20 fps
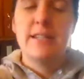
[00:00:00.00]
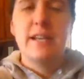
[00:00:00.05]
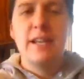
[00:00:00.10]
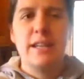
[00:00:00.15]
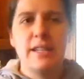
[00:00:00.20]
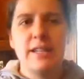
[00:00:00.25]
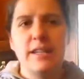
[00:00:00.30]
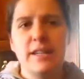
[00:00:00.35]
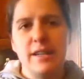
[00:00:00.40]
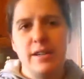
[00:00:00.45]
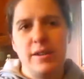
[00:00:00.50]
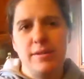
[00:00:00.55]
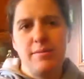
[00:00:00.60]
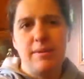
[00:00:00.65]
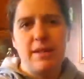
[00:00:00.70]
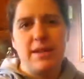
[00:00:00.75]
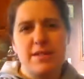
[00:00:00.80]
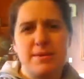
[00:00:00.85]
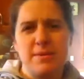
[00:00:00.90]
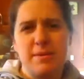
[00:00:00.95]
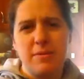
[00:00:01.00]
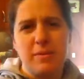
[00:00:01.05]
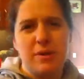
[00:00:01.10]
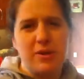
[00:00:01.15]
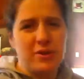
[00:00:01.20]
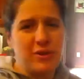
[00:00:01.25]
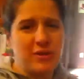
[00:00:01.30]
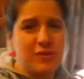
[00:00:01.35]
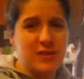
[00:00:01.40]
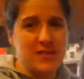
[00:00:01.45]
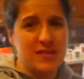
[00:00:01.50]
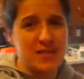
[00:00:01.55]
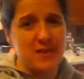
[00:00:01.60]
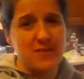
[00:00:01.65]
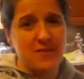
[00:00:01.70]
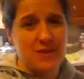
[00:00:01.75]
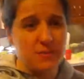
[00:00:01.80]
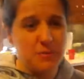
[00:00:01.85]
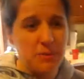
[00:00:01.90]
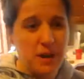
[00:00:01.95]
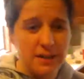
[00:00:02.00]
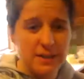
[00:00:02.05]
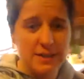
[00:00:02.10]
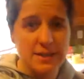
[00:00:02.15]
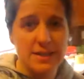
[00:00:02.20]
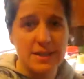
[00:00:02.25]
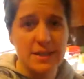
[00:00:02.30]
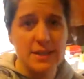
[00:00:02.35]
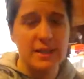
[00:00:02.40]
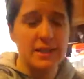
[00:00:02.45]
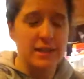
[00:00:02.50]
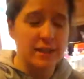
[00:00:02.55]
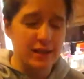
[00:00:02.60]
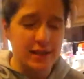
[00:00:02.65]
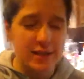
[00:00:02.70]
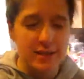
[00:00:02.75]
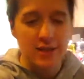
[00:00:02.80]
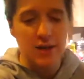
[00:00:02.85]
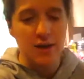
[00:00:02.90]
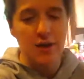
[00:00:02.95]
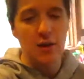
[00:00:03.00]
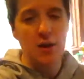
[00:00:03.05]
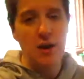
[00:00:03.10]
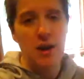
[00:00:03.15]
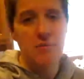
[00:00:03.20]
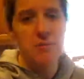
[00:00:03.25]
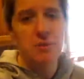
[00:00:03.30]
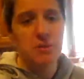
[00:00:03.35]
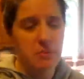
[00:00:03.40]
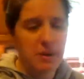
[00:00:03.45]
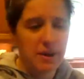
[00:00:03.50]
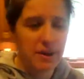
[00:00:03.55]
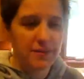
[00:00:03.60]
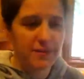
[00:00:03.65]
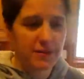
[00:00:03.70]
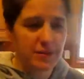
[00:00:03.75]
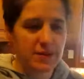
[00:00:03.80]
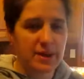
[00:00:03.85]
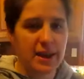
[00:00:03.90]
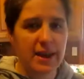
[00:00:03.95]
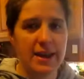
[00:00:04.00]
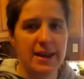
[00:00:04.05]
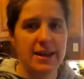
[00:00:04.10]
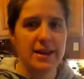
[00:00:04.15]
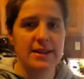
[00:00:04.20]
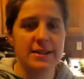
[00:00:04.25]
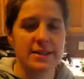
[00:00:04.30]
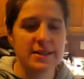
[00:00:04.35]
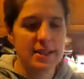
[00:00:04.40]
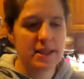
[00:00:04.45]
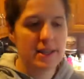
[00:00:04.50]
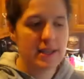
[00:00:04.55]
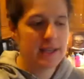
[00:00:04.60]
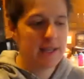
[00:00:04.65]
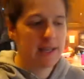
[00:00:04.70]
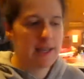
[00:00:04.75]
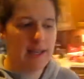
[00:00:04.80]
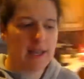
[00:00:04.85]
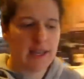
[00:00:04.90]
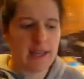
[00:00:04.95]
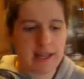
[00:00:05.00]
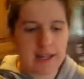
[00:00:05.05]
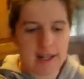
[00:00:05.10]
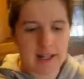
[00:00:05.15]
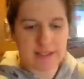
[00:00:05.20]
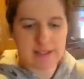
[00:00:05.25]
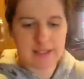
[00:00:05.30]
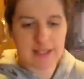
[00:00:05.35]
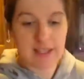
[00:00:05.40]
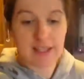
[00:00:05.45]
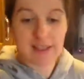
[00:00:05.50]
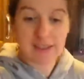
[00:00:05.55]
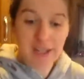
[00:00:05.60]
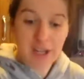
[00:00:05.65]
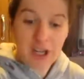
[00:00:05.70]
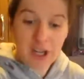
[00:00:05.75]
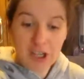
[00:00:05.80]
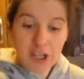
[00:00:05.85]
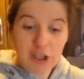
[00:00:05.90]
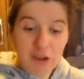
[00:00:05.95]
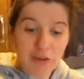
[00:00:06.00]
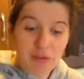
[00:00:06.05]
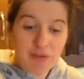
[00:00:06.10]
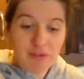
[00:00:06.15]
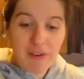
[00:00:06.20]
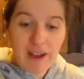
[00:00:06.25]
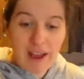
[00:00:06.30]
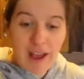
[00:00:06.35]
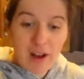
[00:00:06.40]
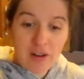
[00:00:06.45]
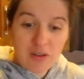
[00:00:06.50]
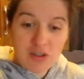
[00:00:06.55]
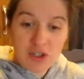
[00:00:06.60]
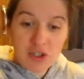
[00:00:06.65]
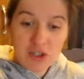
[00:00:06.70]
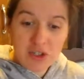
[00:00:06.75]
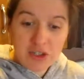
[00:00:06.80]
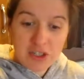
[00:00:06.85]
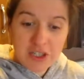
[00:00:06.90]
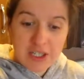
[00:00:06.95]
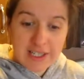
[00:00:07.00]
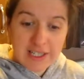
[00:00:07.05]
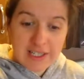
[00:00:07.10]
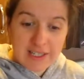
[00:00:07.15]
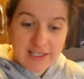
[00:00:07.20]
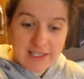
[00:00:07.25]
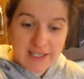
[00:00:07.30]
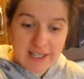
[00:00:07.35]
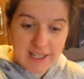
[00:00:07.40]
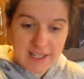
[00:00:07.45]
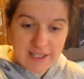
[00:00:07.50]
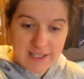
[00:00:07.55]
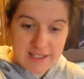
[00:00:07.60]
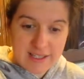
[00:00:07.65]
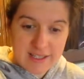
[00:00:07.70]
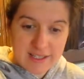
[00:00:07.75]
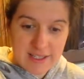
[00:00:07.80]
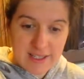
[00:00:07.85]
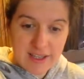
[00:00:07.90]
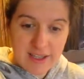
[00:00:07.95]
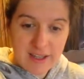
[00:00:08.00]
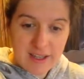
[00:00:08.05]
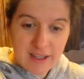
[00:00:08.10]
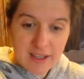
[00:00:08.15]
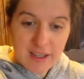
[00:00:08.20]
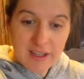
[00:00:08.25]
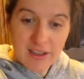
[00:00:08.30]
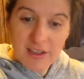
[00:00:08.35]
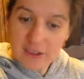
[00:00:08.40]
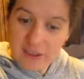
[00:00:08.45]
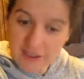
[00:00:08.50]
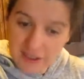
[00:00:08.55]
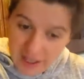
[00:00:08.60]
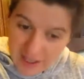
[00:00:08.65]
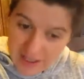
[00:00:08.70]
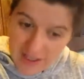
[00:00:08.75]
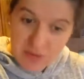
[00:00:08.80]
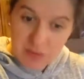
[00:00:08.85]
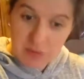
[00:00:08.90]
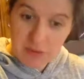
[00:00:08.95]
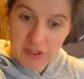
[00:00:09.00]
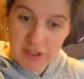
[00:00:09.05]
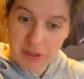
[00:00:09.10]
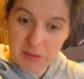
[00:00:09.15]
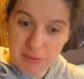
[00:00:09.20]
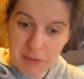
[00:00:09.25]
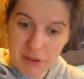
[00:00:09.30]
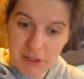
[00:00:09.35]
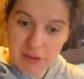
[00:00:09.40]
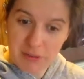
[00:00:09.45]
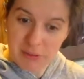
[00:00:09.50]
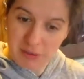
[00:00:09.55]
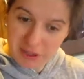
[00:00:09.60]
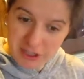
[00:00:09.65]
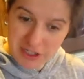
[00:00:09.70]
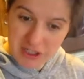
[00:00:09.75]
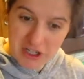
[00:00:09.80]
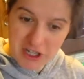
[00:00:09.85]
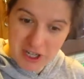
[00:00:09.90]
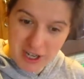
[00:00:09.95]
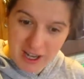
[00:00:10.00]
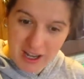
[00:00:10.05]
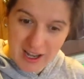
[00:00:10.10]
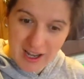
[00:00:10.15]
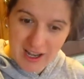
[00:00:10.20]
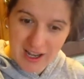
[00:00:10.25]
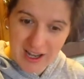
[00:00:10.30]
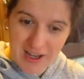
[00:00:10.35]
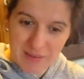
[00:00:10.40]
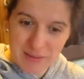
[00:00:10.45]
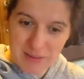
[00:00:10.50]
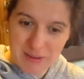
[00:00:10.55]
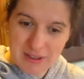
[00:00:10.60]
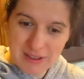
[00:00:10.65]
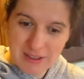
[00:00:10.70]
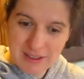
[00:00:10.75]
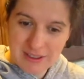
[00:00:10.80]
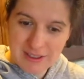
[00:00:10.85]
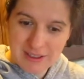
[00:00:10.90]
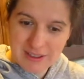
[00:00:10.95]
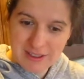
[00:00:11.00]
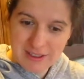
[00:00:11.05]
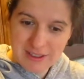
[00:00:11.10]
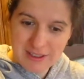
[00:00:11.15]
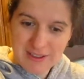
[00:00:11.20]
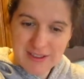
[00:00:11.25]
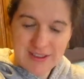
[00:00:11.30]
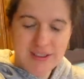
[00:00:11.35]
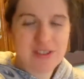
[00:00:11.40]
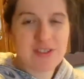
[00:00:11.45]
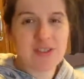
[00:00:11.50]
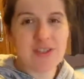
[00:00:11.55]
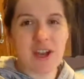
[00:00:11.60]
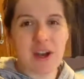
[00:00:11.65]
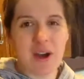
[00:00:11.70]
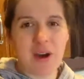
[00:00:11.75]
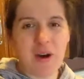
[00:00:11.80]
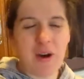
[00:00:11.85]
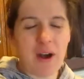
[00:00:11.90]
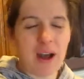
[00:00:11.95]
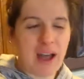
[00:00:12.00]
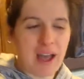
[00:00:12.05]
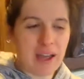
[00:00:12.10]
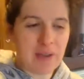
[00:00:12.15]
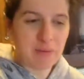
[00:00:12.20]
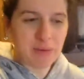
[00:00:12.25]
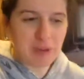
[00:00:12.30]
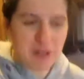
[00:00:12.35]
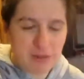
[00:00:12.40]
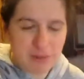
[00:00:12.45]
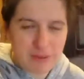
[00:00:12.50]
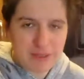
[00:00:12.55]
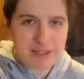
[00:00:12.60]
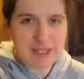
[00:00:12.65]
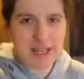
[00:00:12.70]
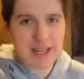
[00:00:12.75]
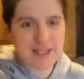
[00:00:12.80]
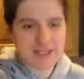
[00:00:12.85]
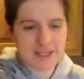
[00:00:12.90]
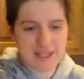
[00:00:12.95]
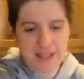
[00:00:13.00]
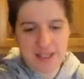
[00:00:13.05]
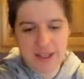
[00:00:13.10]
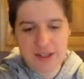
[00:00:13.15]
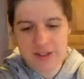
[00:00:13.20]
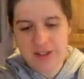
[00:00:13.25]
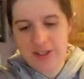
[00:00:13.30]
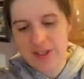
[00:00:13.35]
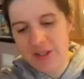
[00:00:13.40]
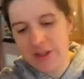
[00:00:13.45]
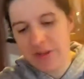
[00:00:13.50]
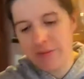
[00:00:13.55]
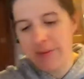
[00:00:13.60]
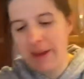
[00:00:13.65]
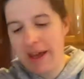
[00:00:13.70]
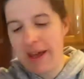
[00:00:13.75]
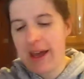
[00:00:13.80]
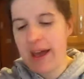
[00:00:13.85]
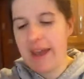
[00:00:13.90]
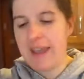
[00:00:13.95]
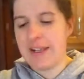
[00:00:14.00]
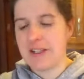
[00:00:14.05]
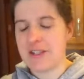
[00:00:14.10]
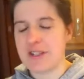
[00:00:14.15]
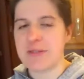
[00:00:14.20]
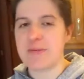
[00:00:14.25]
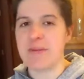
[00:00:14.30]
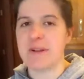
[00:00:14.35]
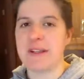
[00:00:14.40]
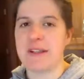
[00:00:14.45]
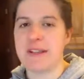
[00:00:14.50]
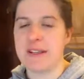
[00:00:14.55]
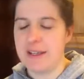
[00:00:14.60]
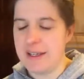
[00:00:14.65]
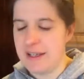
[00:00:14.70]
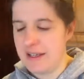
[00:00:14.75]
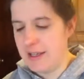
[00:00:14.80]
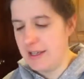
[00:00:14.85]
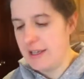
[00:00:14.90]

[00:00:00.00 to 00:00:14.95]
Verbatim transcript: kind of makes me wonder if it's even a pregnancy line. So I'm going to wait a few days and I'll take. There you found your Cheez Its. That's where you put them. Good job. So I will be testing here soon, but I just wanted to